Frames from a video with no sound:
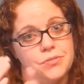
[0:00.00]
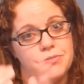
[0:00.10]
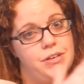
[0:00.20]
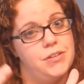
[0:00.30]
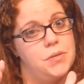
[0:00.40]
or
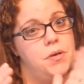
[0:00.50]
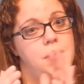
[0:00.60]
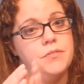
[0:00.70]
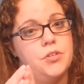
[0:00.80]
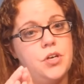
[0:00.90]
frowned
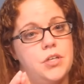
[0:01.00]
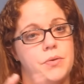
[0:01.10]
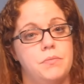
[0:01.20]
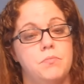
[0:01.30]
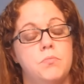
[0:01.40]
upon for not
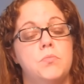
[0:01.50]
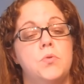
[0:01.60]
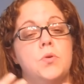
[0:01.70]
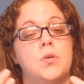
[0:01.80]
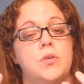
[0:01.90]
doing
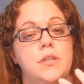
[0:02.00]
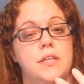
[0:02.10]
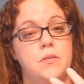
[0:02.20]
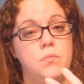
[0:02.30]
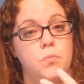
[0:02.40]
more
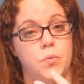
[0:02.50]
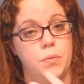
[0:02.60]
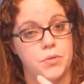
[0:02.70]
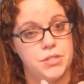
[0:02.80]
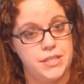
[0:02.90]
than what we
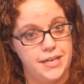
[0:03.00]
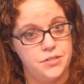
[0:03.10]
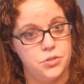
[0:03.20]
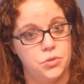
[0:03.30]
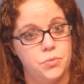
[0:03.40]
were scheduled,